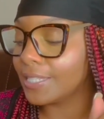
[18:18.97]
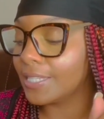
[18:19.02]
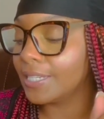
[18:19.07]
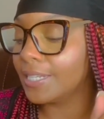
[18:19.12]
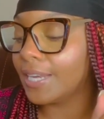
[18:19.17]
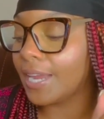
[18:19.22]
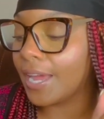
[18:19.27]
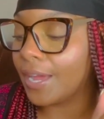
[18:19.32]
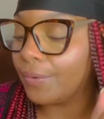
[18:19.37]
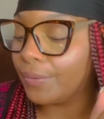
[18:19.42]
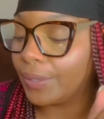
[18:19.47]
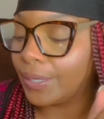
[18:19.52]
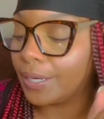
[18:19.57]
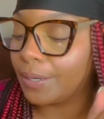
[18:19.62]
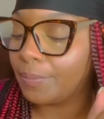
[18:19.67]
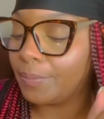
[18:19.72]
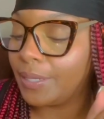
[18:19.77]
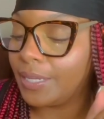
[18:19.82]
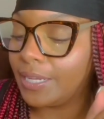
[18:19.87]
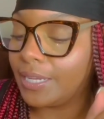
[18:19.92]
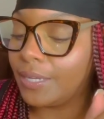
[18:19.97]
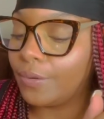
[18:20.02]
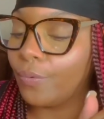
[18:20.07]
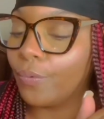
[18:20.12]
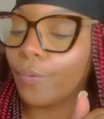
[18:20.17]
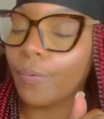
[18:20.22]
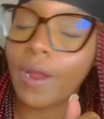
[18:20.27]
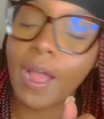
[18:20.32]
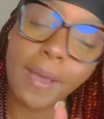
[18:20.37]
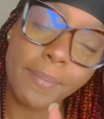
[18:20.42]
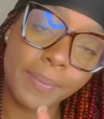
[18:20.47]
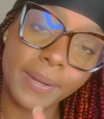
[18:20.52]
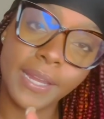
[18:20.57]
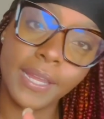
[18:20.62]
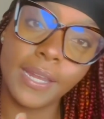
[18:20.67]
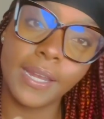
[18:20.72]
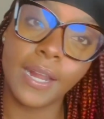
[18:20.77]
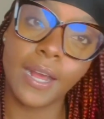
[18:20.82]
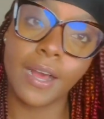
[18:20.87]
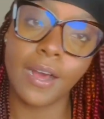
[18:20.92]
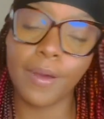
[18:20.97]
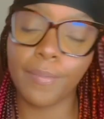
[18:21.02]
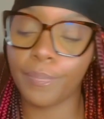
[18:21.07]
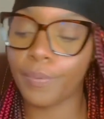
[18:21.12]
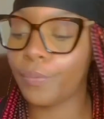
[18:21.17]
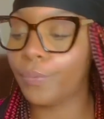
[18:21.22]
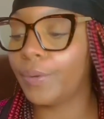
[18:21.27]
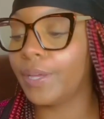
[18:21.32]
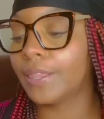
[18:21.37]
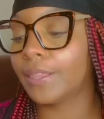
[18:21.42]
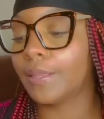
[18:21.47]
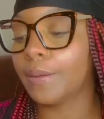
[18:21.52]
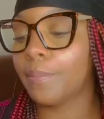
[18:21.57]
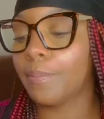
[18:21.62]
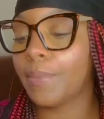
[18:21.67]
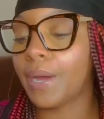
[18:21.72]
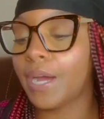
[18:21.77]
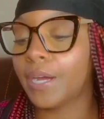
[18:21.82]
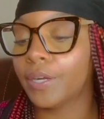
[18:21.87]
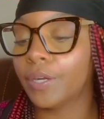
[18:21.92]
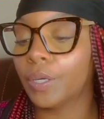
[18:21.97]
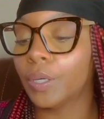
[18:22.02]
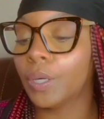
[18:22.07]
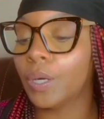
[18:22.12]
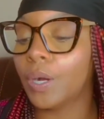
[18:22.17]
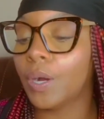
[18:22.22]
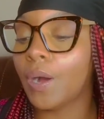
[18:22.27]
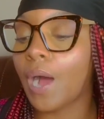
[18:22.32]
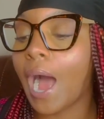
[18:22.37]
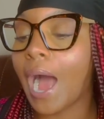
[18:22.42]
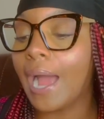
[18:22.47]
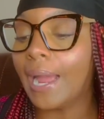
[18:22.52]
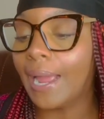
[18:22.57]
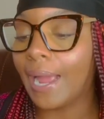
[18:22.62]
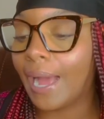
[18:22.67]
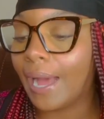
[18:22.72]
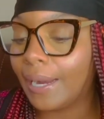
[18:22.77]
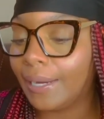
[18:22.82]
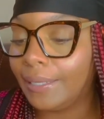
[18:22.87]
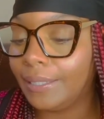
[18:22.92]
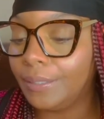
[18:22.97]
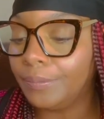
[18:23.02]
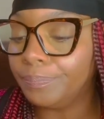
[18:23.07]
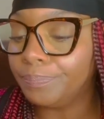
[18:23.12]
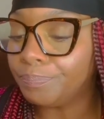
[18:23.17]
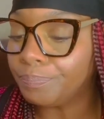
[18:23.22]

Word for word: Today we're going to be wrapping it up with my girl, Ioni.